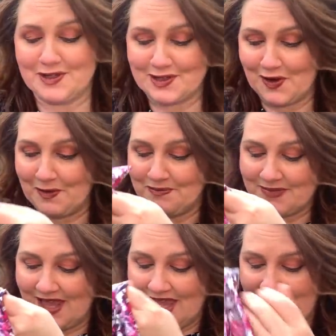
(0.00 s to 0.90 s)
So
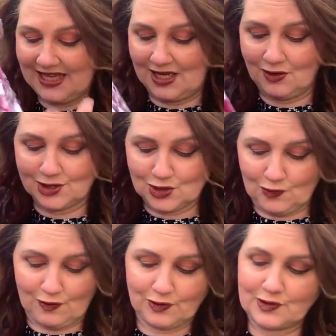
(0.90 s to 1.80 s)
yeah, not sure
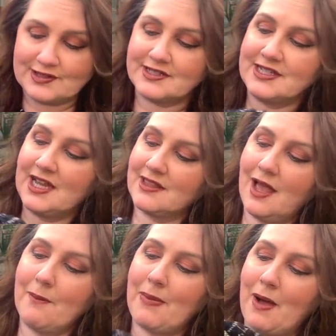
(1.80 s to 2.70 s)
if I'll use it
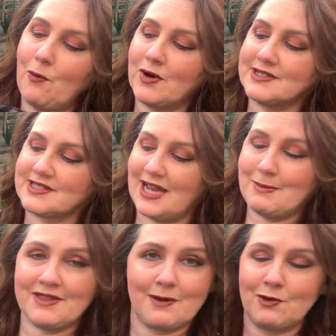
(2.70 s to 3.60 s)
together, but what a
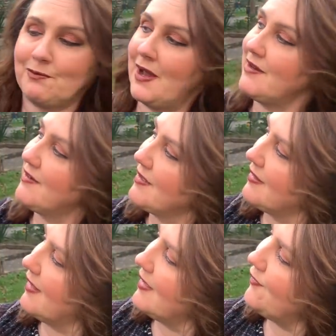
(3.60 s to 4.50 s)
statement that would make
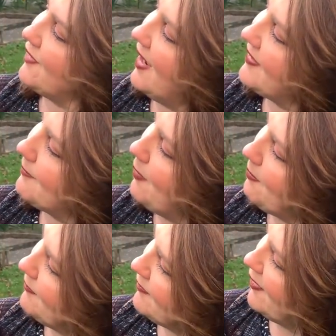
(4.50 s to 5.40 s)
together if you had that
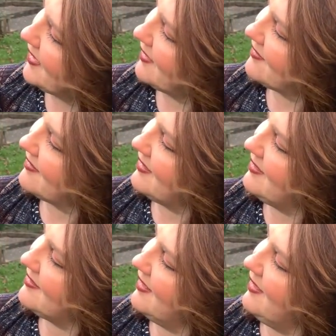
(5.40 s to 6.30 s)
pop of lining
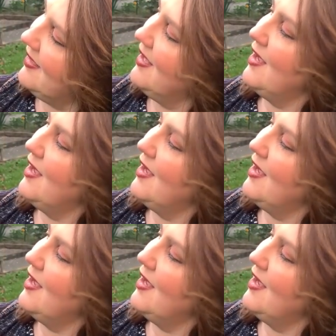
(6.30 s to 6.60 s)
underneath there,